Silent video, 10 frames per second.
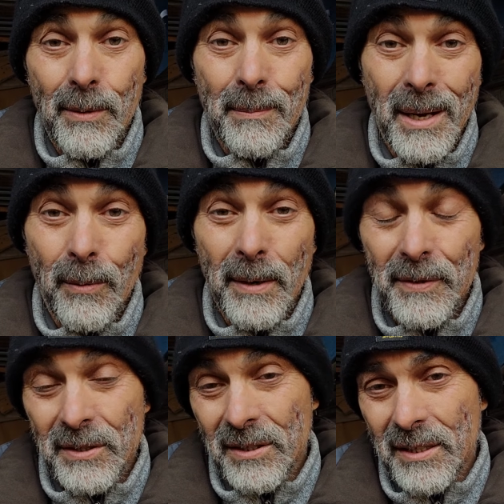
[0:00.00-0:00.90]
anyway, my wife
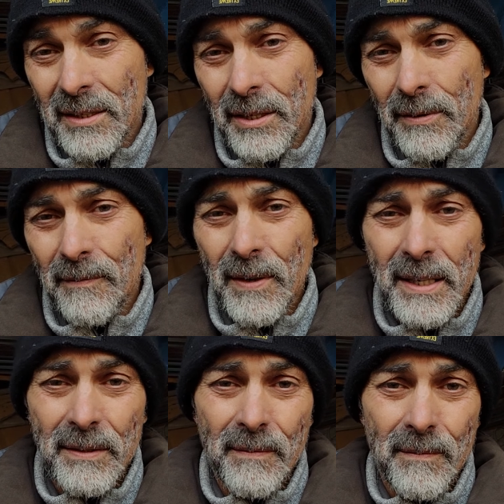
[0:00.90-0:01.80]
used to sit there and
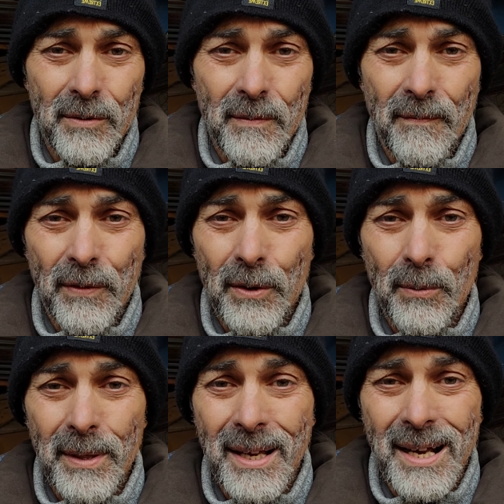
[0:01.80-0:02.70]
fucking flirt
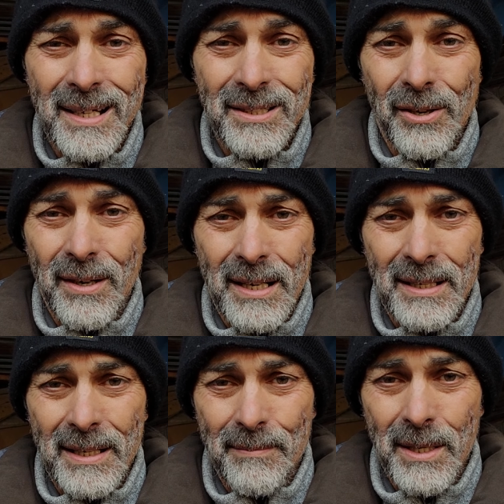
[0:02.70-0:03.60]
with guys all
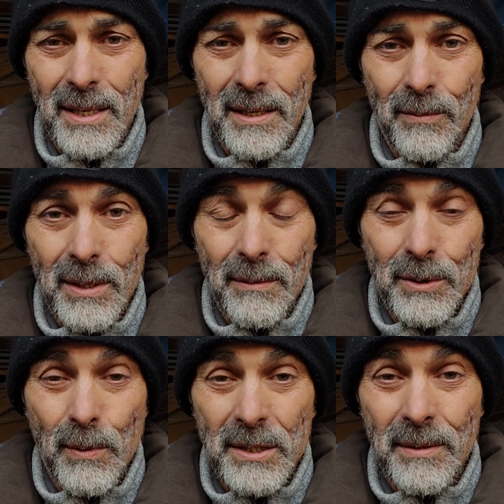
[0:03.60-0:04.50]
goddamn night while I
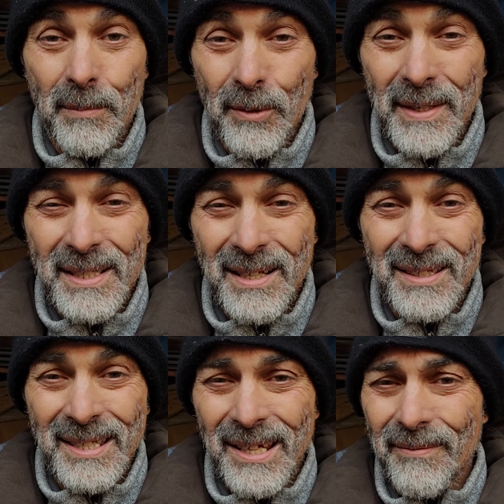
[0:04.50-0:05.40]
was watching movies on a
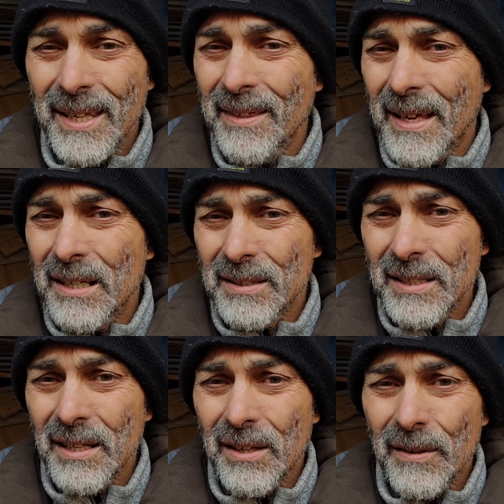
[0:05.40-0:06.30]

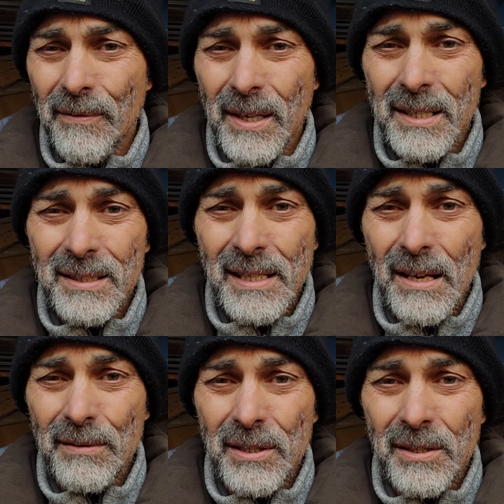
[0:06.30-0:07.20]
$70,000 fucking
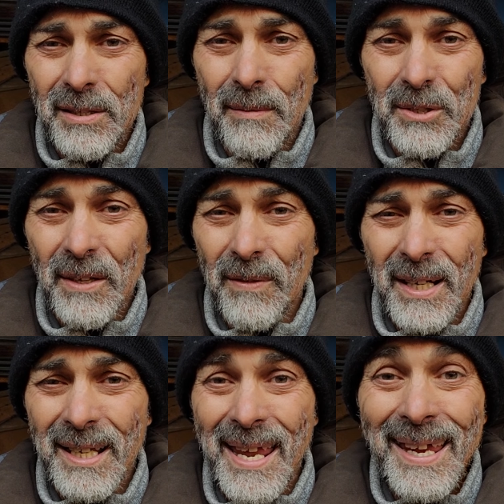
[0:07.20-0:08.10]
sound system. She
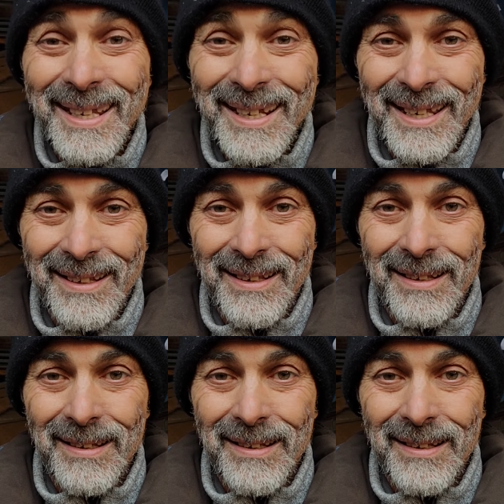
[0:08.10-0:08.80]
fucking hated it.